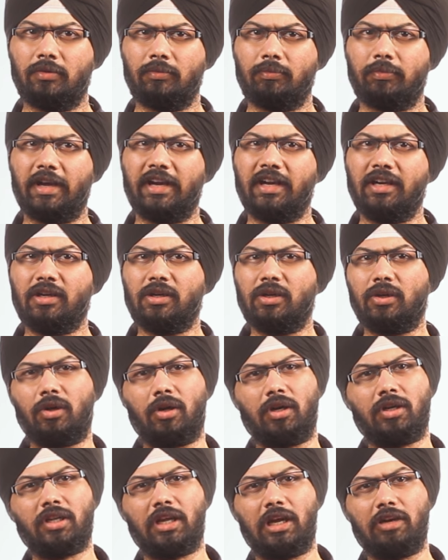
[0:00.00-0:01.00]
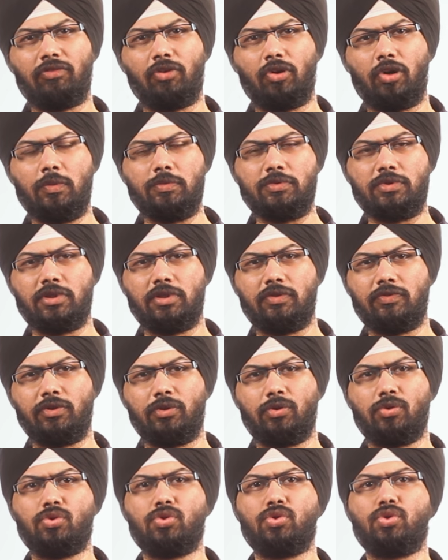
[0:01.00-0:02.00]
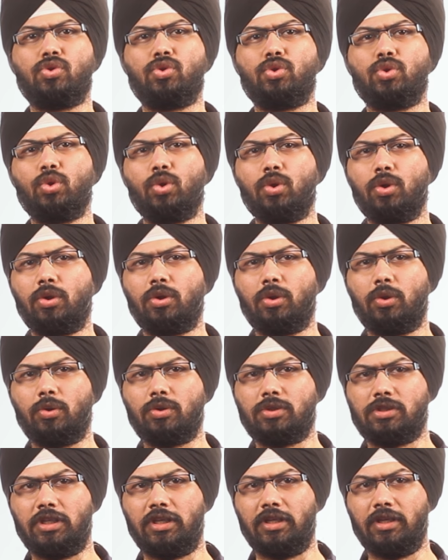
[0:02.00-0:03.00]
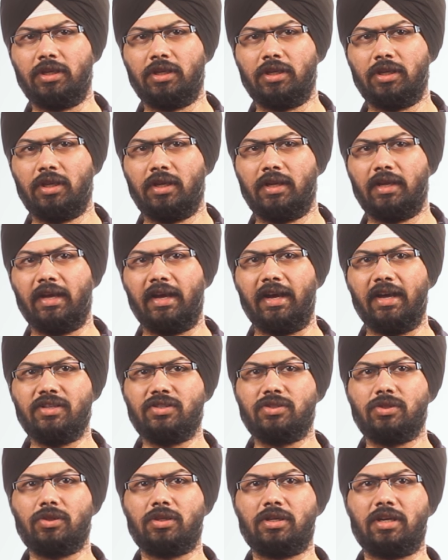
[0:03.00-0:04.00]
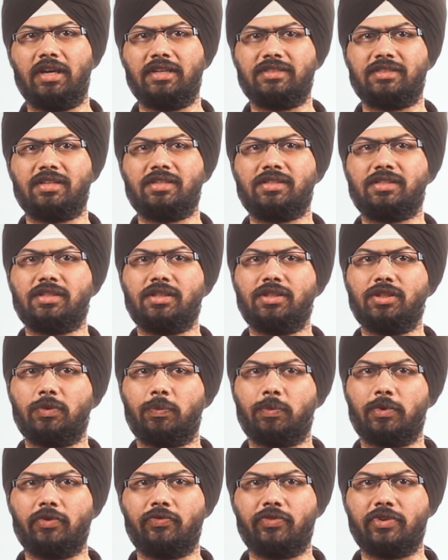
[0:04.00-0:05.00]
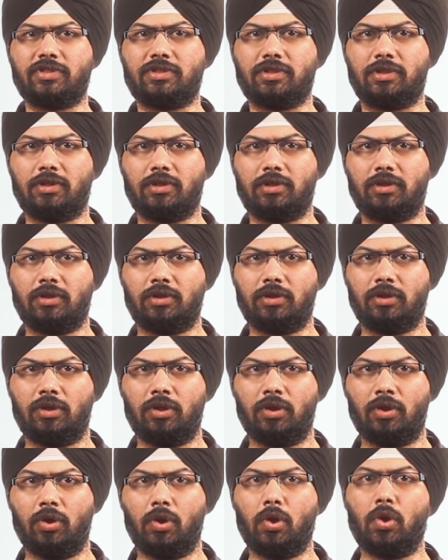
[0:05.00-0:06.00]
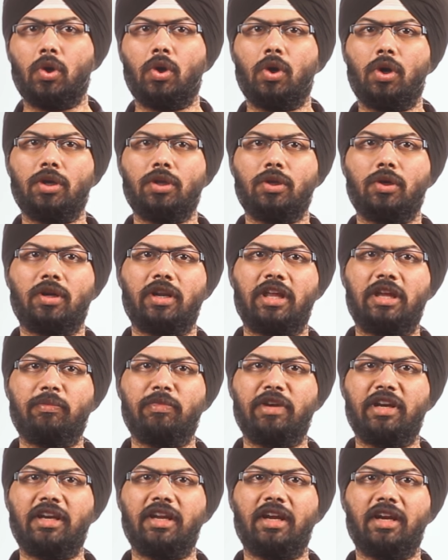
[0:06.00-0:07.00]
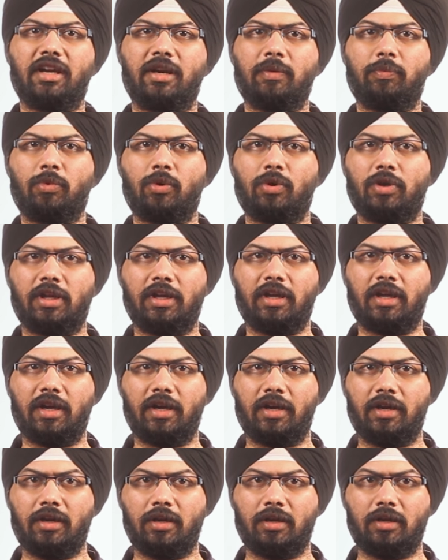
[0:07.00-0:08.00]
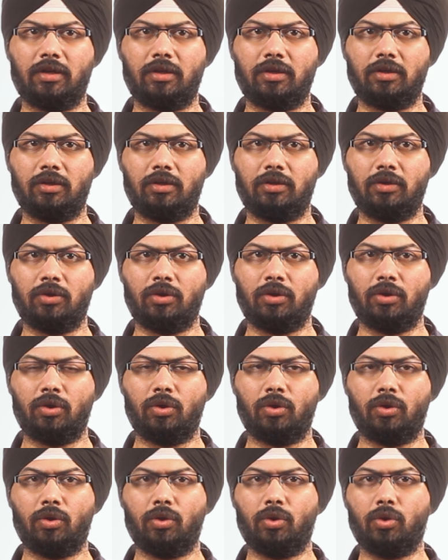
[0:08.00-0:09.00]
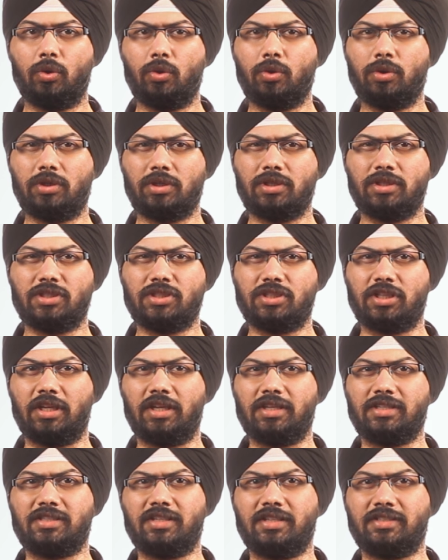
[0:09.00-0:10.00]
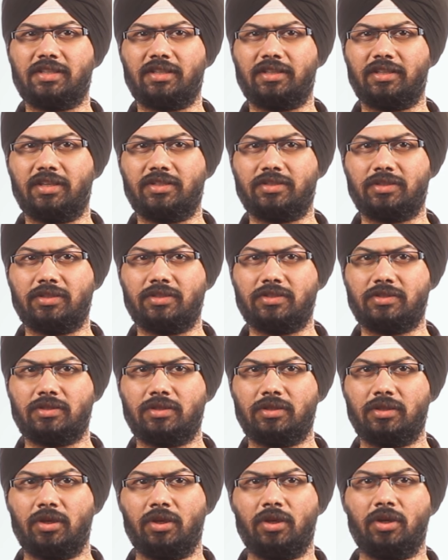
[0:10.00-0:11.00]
might not have observed you so closely as your assistant professor or your immediate reporting head. Don't chase designations.